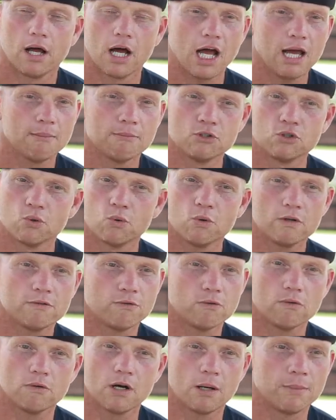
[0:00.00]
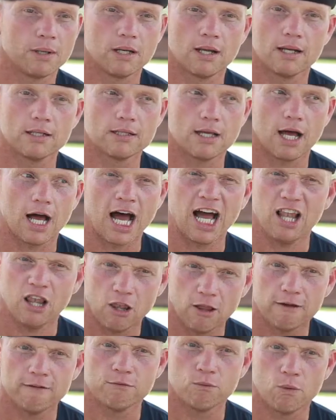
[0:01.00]
I am joyful. I mean, I
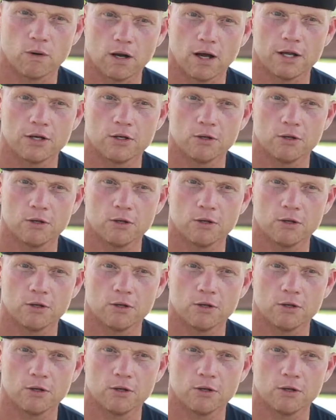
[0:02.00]
love what I